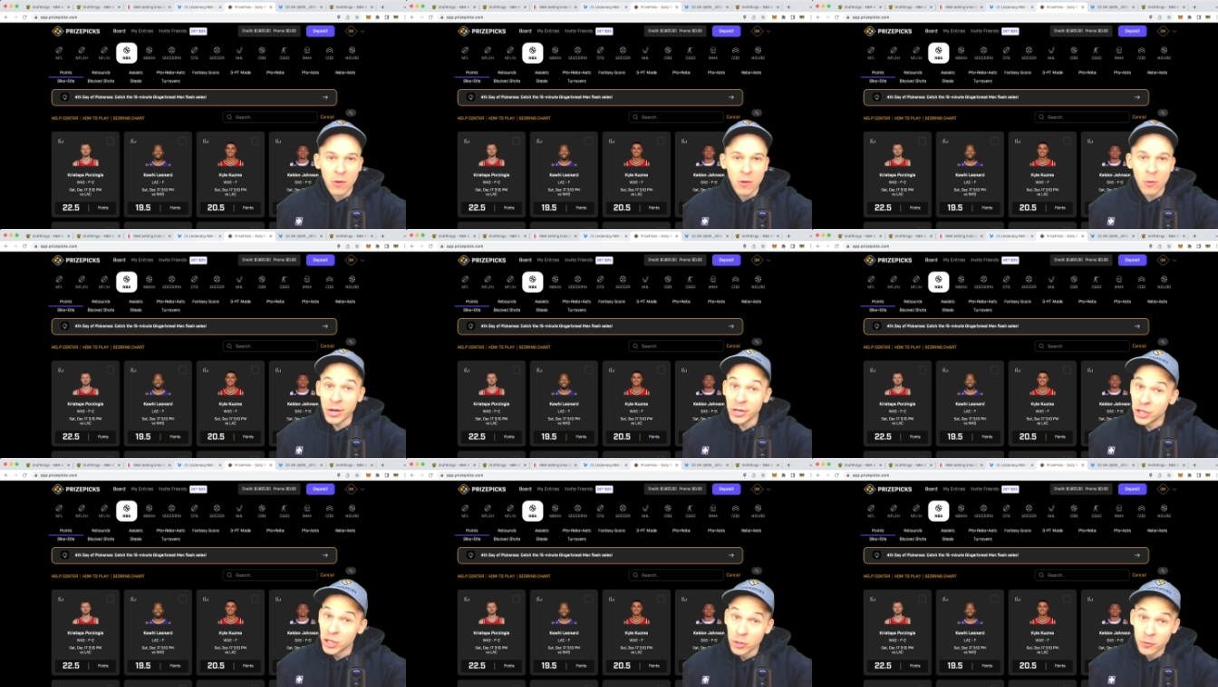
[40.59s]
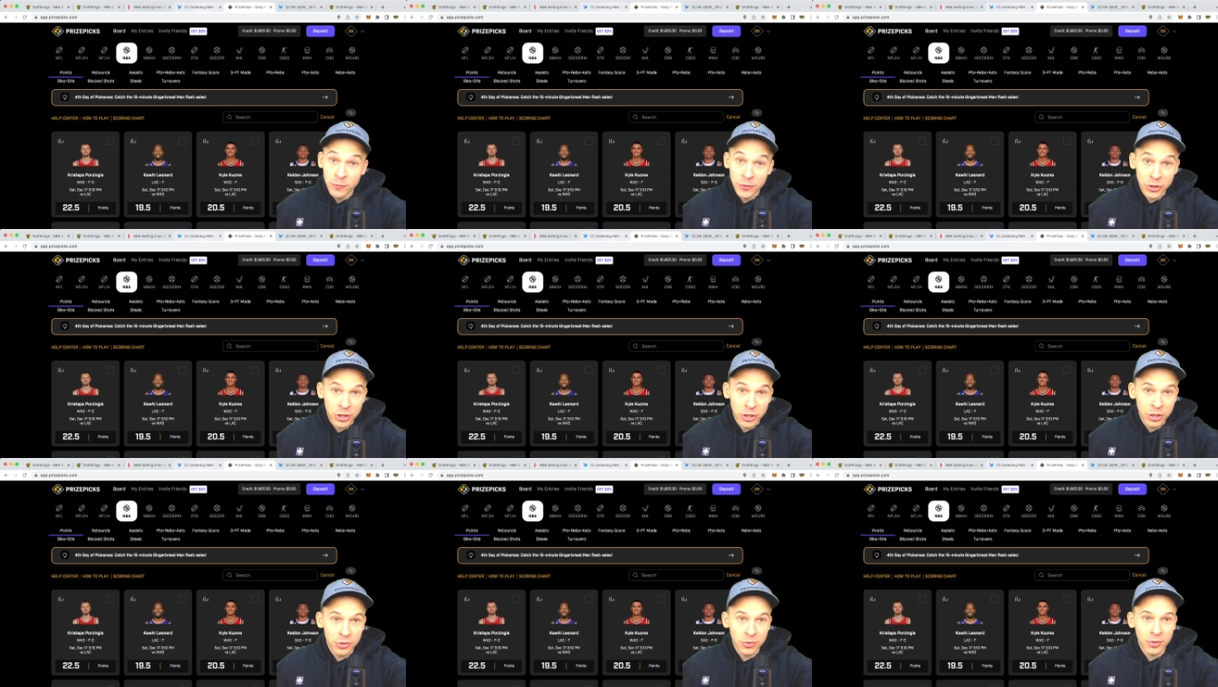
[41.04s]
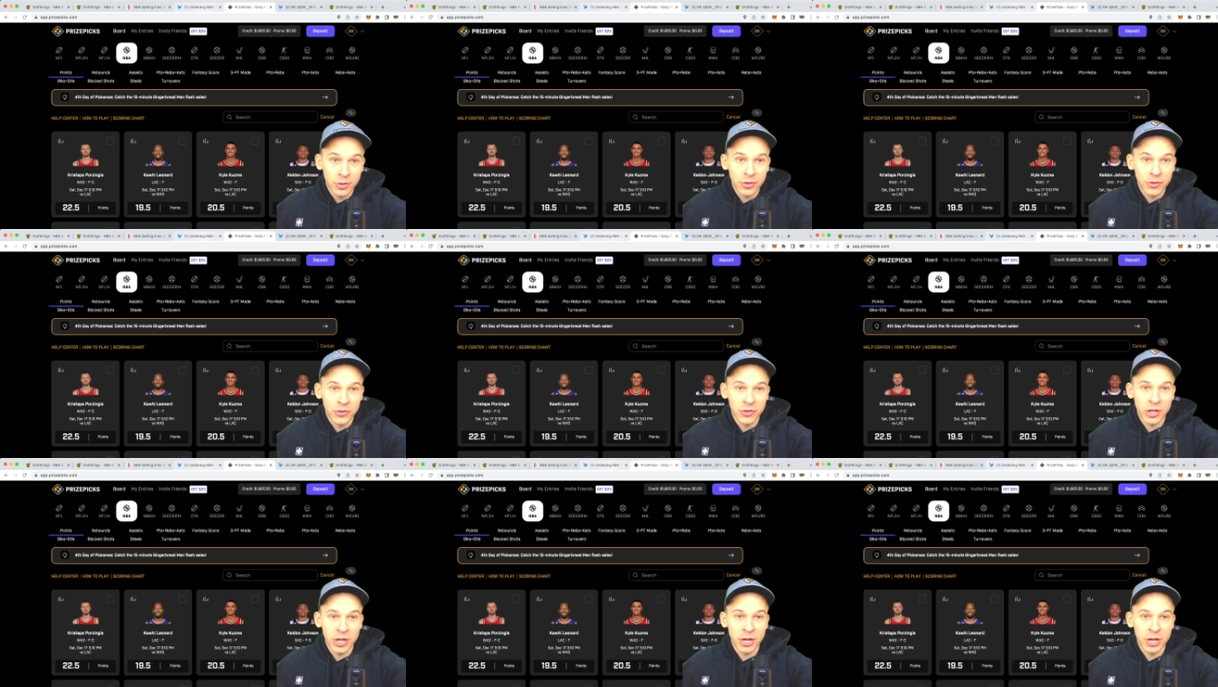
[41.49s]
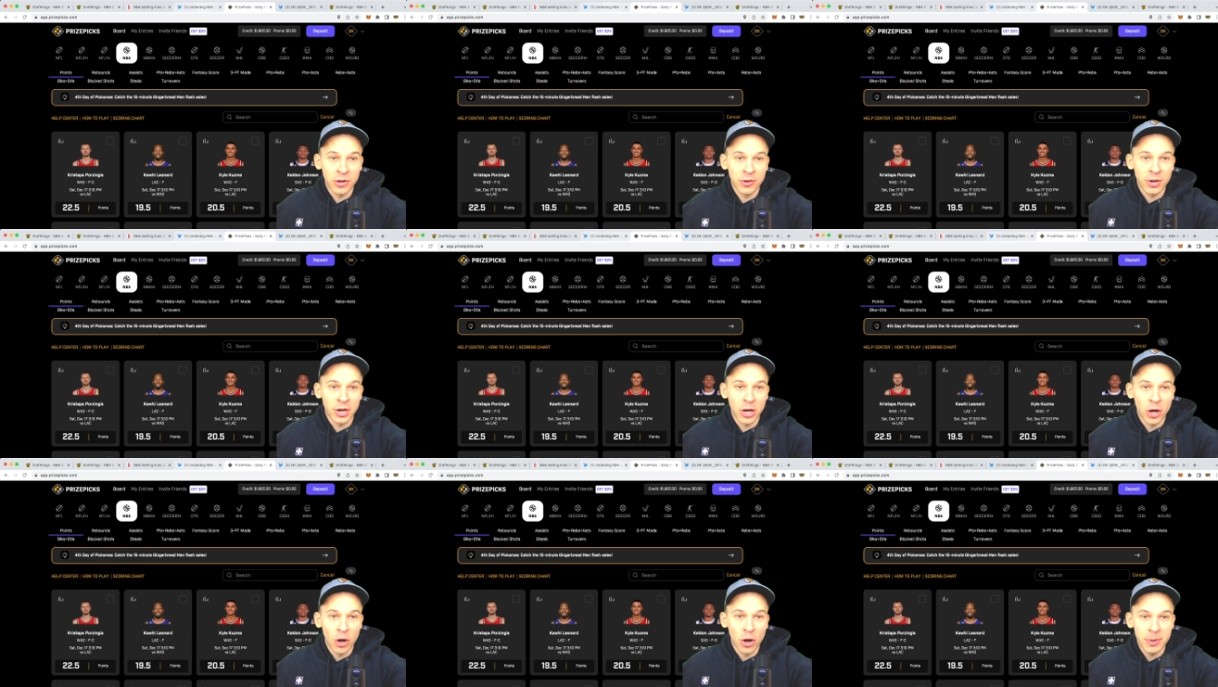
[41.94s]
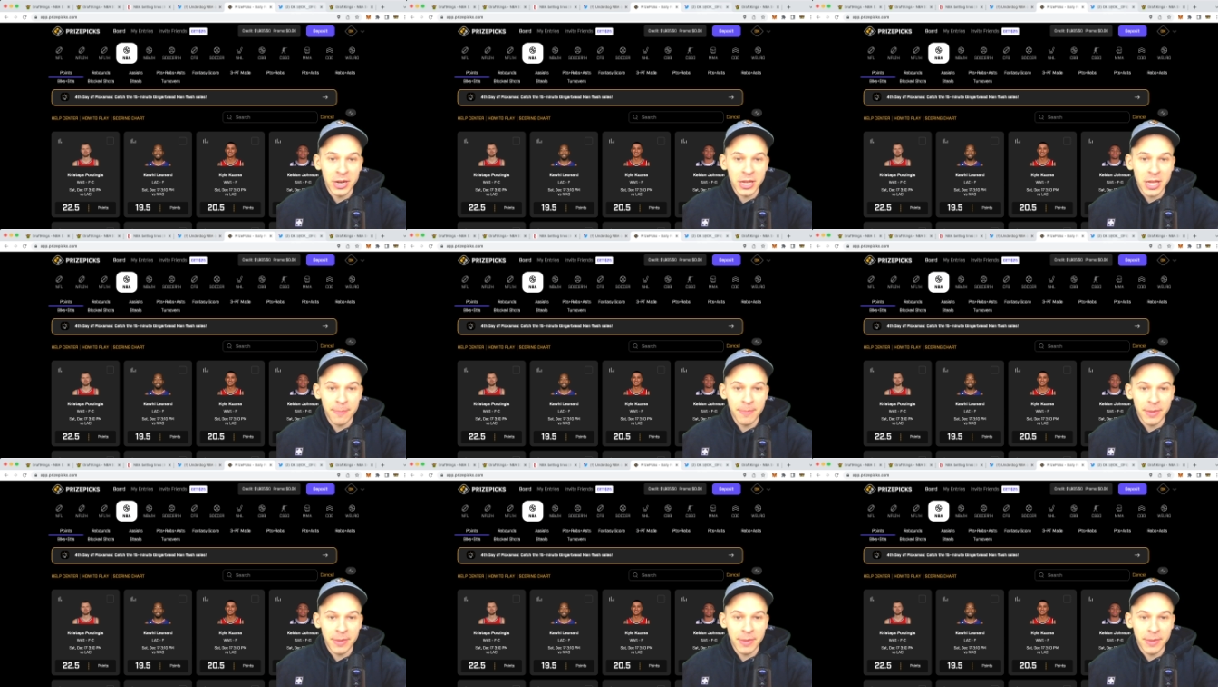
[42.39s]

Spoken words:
Went 2 for 2, so hoping to keep the